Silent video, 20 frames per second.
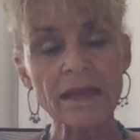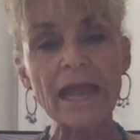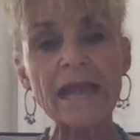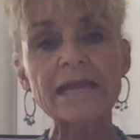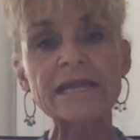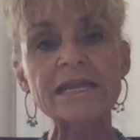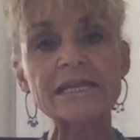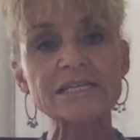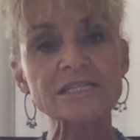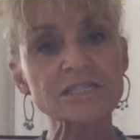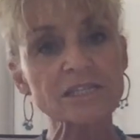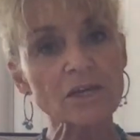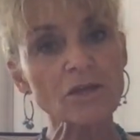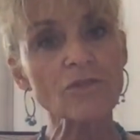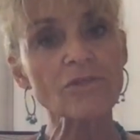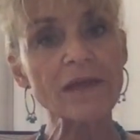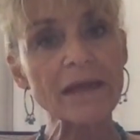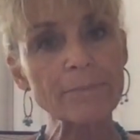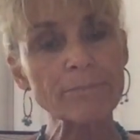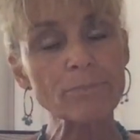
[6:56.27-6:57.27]
And until
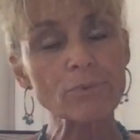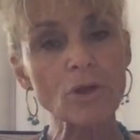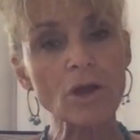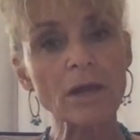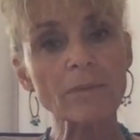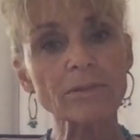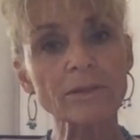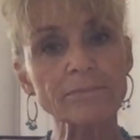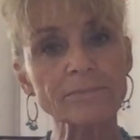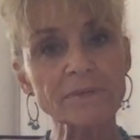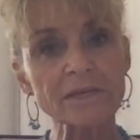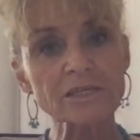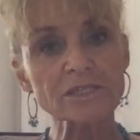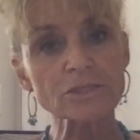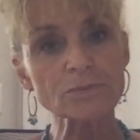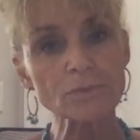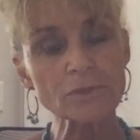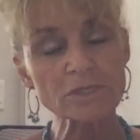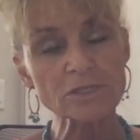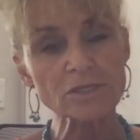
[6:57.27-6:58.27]
that problem
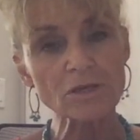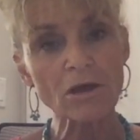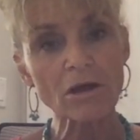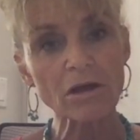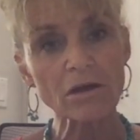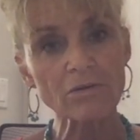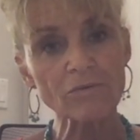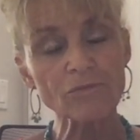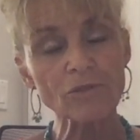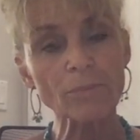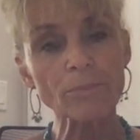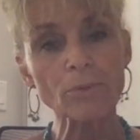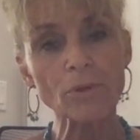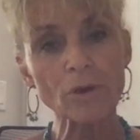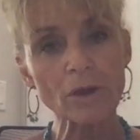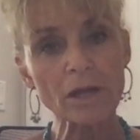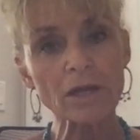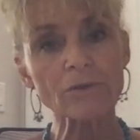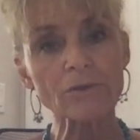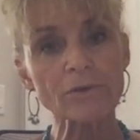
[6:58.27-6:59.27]
gets resolved, the
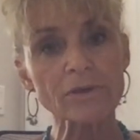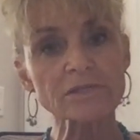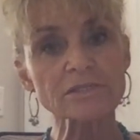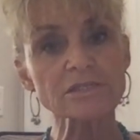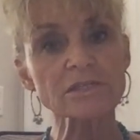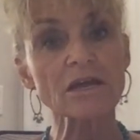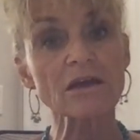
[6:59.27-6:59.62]
progress